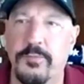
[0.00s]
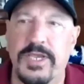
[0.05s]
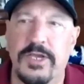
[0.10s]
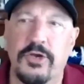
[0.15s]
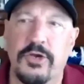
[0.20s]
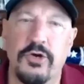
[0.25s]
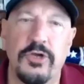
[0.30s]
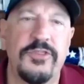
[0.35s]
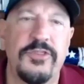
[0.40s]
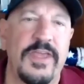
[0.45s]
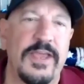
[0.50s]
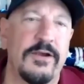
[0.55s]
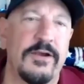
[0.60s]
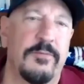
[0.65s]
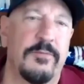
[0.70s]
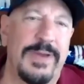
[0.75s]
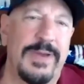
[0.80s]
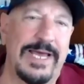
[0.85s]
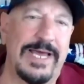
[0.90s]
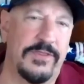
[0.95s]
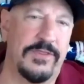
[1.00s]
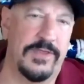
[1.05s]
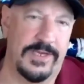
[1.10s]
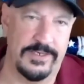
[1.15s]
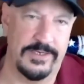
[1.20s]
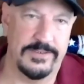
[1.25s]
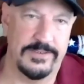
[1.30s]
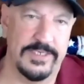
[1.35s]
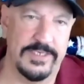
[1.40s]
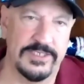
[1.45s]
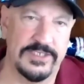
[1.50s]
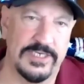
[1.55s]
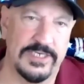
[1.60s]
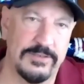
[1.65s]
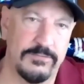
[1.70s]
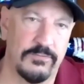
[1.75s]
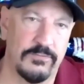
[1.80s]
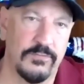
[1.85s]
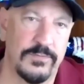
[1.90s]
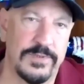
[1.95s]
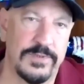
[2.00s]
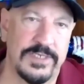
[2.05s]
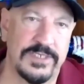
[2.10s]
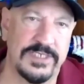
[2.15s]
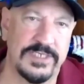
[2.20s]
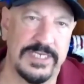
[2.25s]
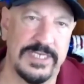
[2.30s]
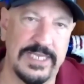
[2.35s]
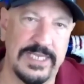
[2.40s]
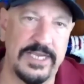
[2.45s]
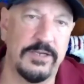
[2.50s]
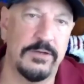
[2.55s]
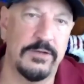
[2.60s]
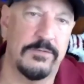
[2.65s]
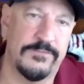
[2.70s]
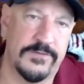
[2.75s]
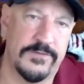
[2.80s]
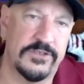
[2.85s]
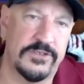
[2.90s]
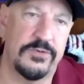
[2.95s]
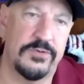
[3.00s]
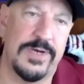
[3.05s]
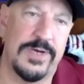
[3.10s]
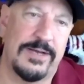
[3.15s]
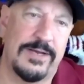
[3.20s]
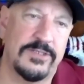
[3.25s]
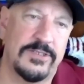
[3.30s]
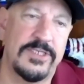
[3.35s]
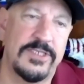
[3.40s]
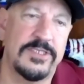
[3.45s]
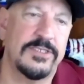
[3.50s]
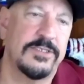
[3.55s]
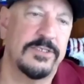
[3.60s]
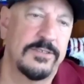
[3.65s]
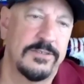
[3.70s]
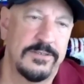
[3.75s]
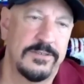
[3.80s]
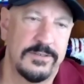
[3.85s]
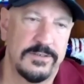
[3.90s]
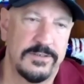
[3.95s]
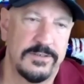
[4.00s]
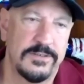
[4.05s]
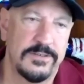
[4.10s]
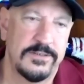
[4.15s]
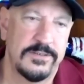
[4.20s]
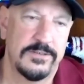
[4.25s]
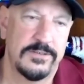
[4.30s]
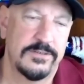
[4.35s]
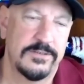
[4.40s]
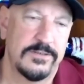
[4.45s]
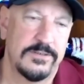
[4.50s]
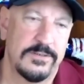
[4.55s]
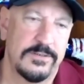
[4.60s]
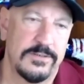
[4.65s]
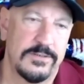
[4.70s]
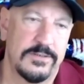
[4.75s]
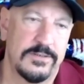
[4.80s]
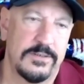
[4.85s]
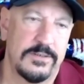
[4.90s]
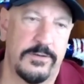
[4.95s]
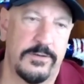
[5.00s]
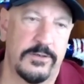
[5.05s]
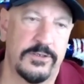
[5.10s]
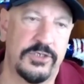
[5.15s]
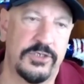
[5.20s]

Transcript: a good thing or a bad thing. Is it is it legal for two houses? Until